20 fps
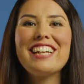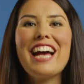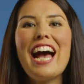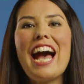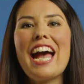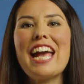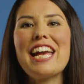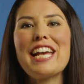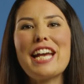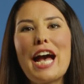
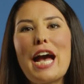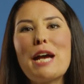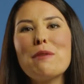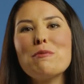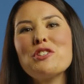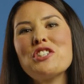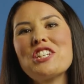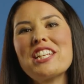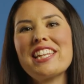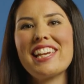Hi,
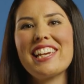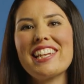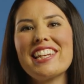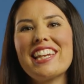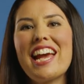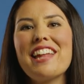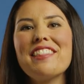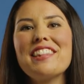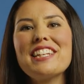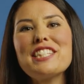I'm Jillian,
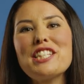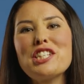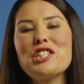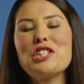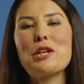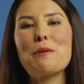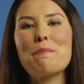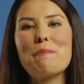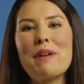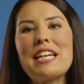and this is
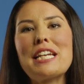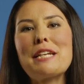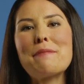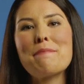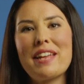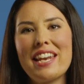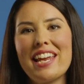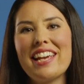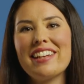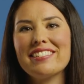your Money
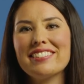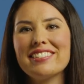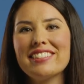Minute.